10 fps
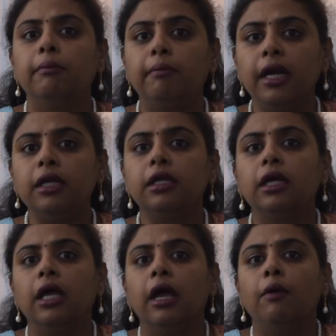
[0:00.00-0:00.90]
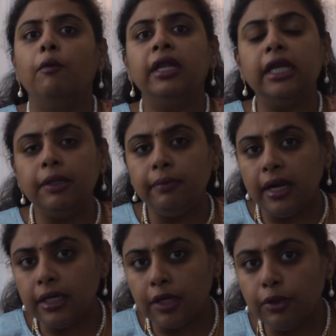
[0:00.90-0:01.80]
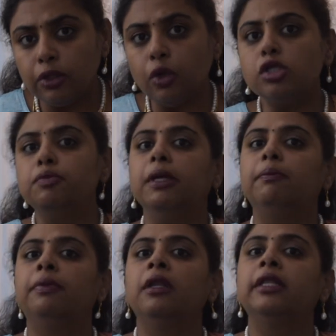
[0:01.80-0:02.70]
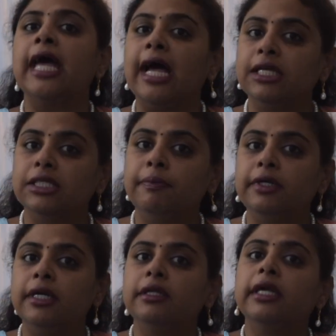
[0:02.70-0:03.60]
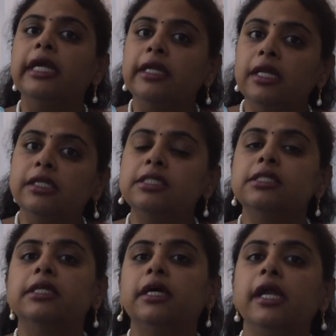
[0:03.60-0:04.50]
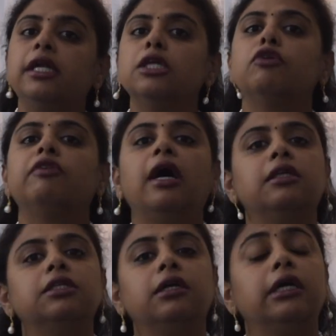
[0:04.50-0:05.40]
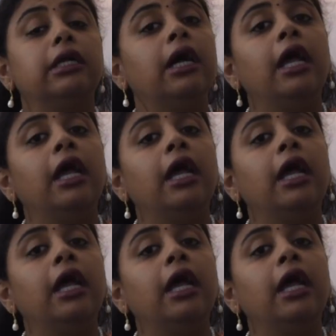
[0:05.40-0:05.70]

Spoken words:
but when he debated with those people, they accepted the intelligence, the greatness of Adi Sankara,